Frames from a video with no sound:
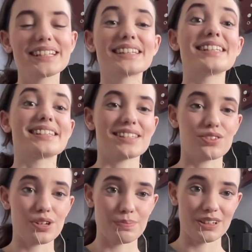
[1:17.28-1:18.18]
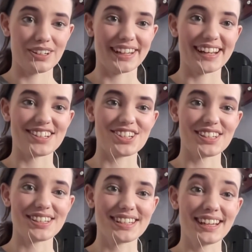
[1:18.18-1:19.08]
This is drip
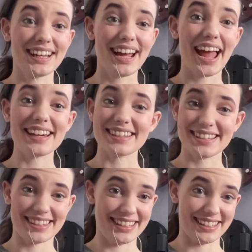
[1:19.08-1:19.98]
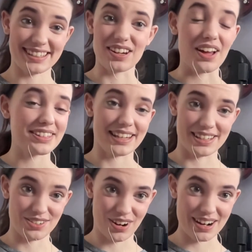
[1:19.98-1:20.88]
irrigation, and this thing did not stay
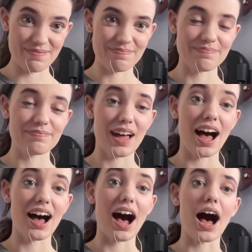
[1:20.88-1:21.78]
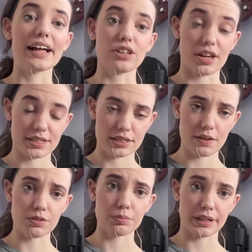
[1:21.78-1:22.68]
straight. I lost
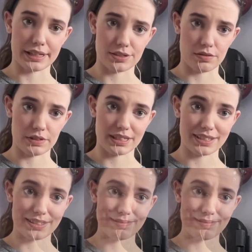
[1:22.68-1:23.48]
several plants over this.